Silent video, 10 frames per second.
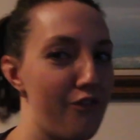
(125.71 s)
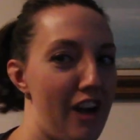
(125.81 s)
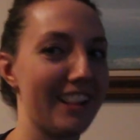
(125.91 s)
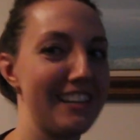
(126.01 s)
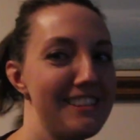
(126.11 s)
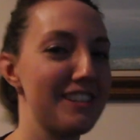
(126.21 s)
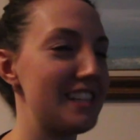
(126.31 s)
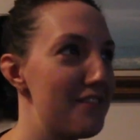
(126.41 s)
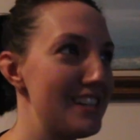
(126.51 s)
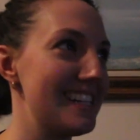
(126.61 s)
Finally in the
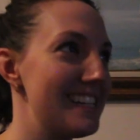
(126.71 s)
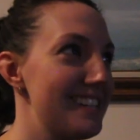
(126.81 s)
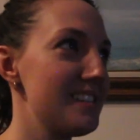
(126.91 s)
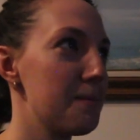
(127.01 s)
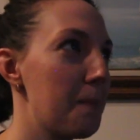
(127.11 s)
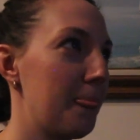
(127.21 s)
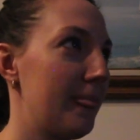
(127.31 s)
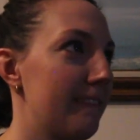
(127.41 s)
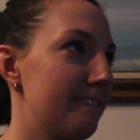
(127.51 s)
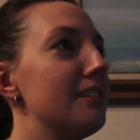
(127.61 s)
70s.
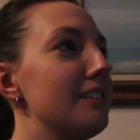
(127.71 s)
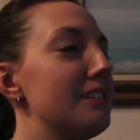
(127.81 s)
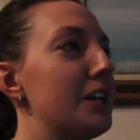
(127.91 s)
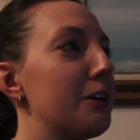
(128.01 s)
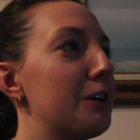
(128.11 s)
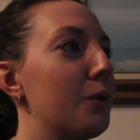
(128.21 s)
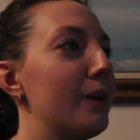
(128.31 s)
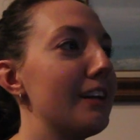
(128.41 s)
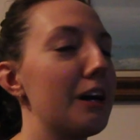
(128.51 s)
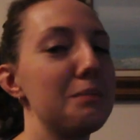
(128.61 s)
Dairy
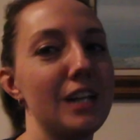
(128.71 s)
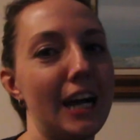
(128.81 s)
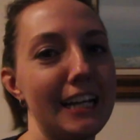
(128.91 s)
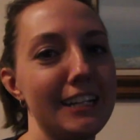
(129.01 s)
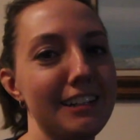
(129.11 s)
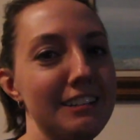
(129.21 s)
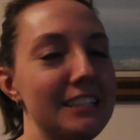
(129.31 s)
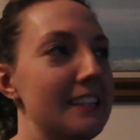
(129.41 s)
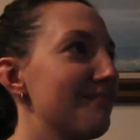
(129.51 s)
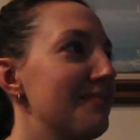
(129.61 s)
Queen, I'm dying.
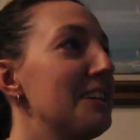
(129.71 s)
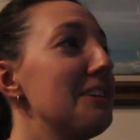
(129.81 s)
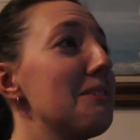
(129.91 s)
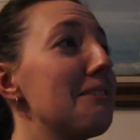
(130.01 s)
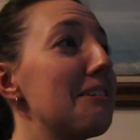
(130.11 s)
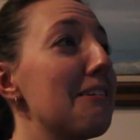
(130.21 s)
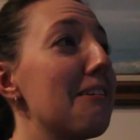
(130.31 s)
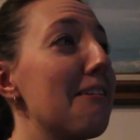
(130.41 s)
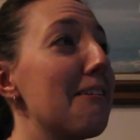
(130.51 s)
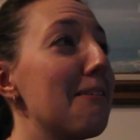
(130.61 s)

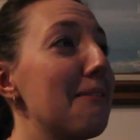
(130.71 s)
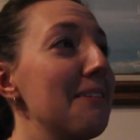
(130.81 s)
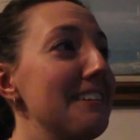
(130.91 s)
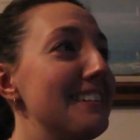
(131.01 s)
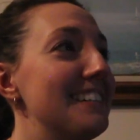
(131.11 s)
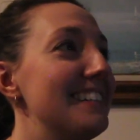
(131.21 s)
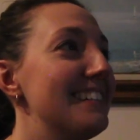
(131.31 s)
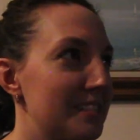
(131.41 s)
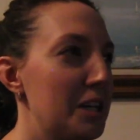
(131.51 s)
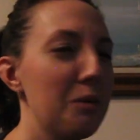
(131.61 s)
Aww.
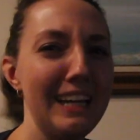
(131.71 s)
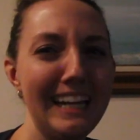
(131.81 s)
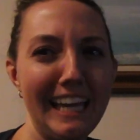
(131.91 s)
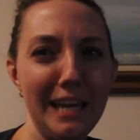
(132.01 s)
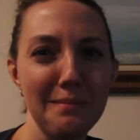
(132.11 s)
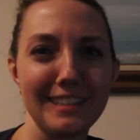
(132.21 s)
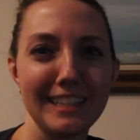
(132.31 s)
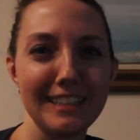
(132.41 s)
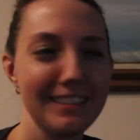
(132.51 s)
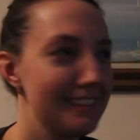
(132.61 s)
What kind of game is
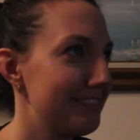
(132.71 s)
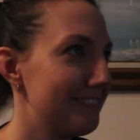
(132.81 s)
this?